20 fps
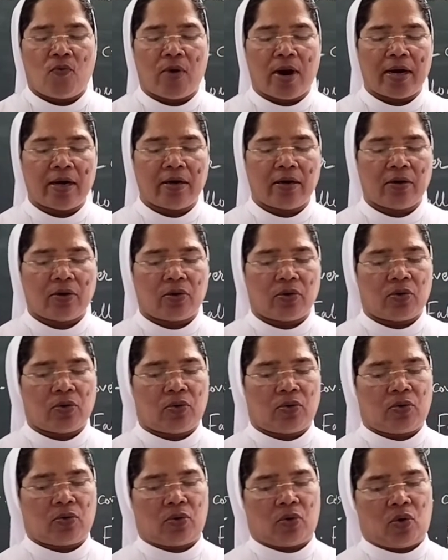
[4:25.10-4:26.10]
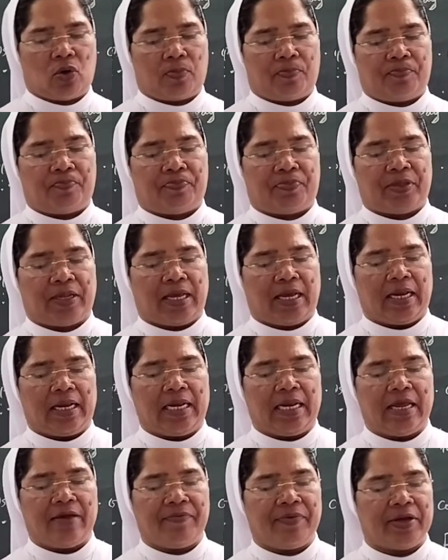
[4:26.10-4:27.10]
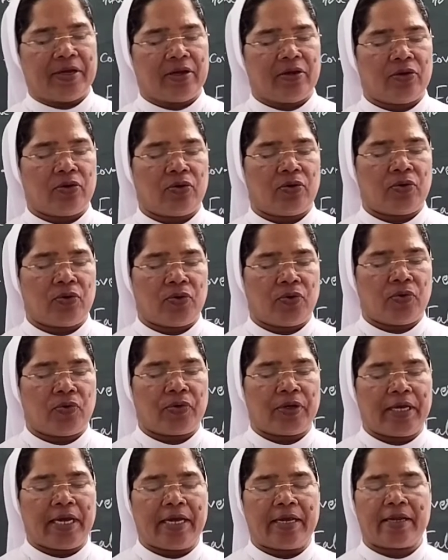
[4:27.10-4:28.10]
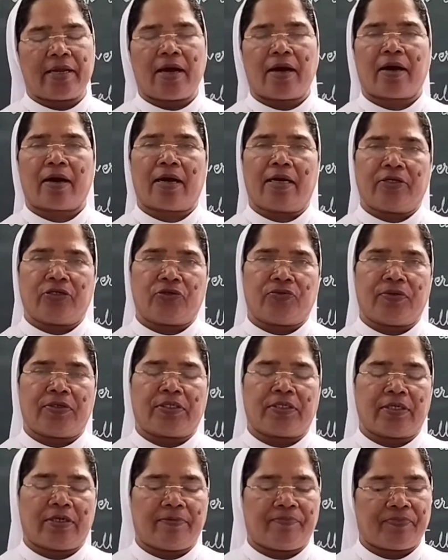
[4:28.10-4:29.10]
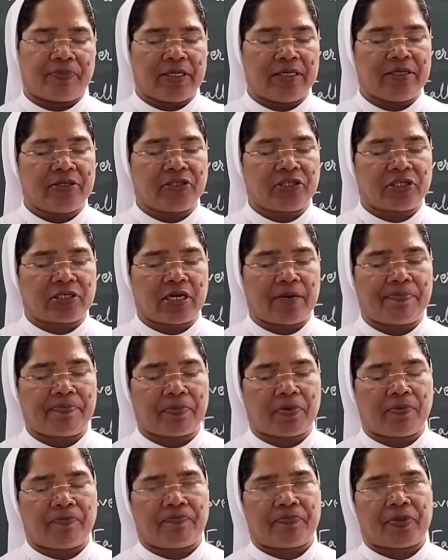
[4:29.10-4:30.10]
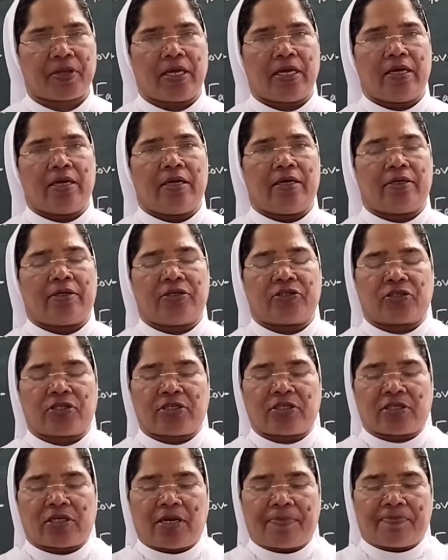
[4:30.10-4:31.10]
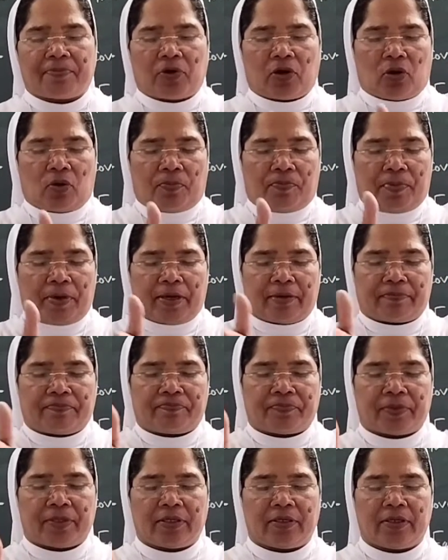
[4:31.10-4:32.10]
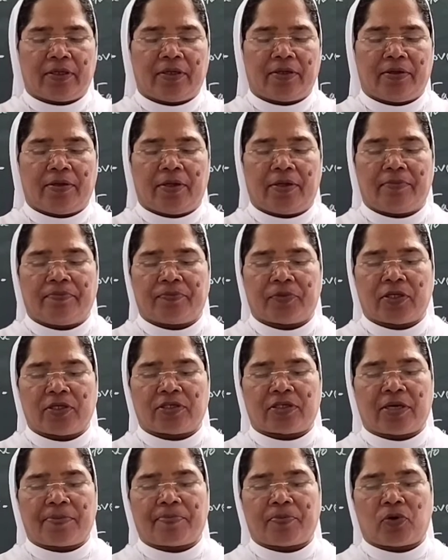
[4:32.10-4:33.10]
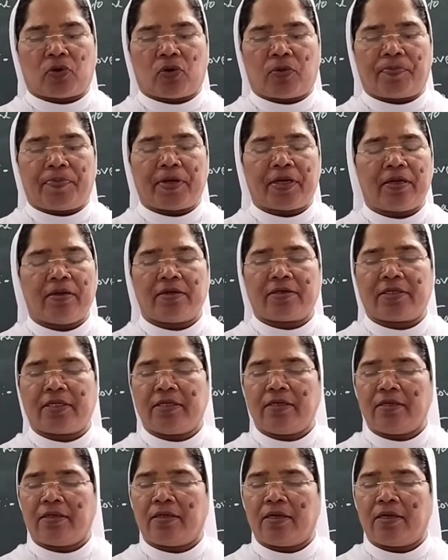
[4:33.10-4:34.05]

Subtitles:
One crop leaving no area cultivated. Then this is strip cropping. Strip cropping it